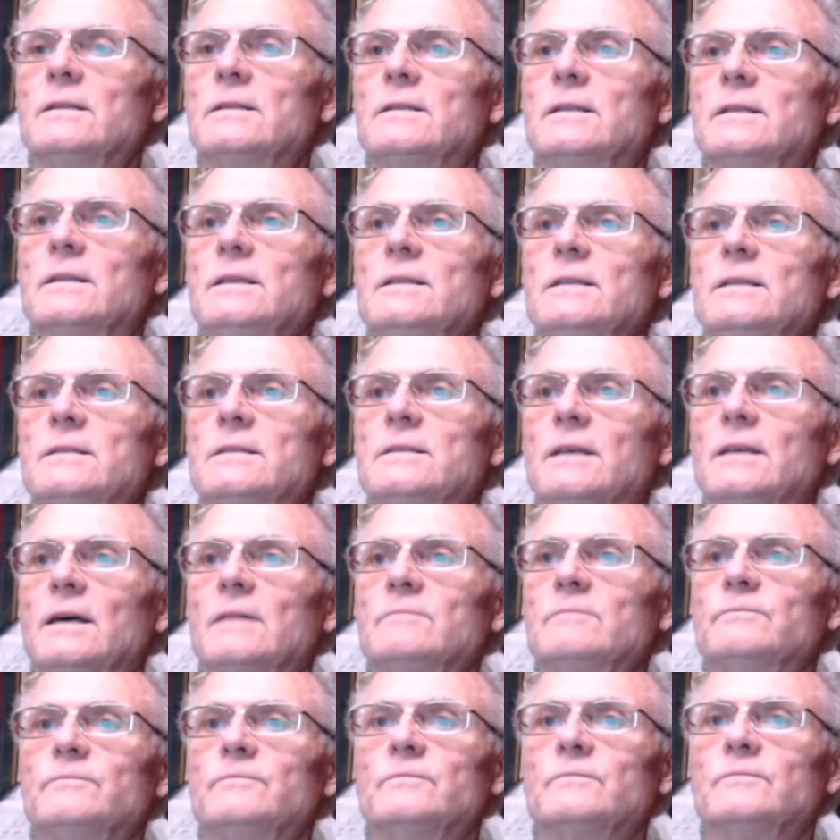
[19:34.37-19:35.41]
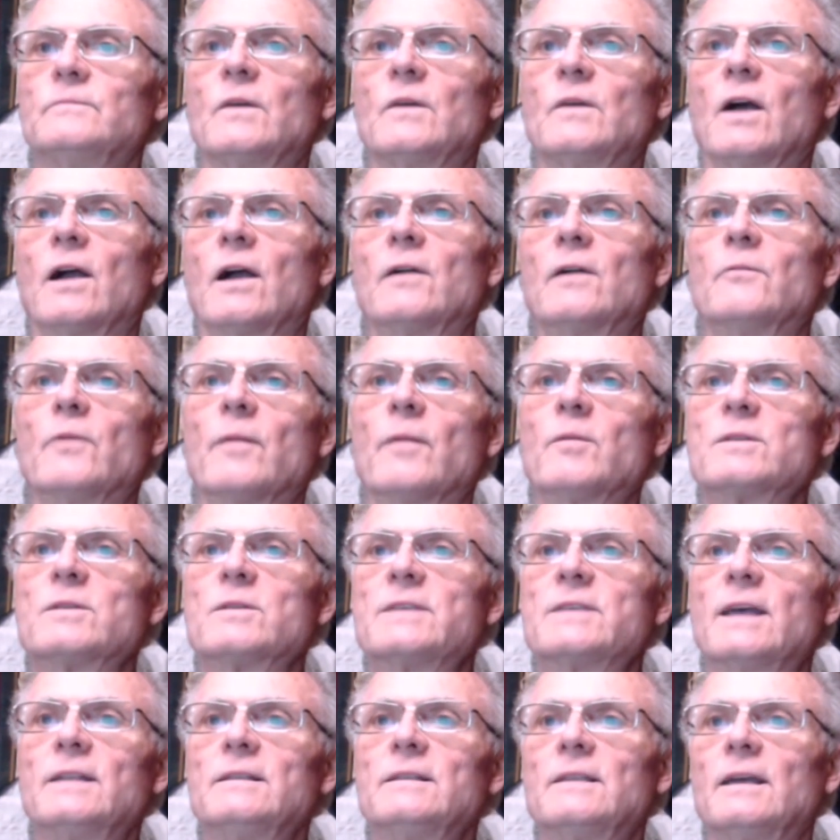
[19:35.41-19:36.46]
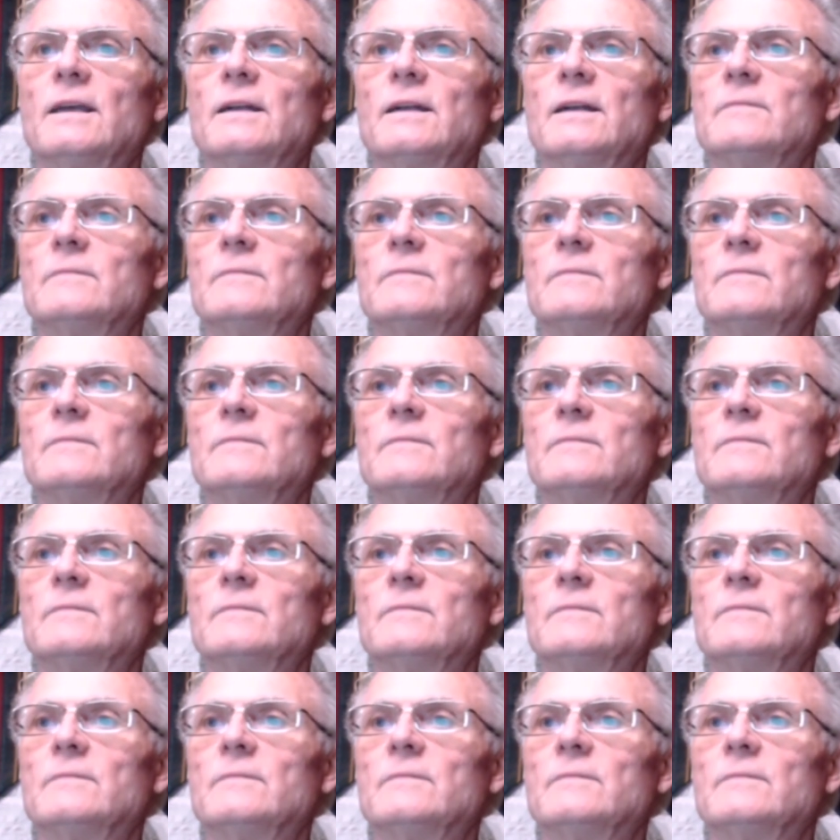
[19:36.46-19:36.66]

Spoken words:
these are represent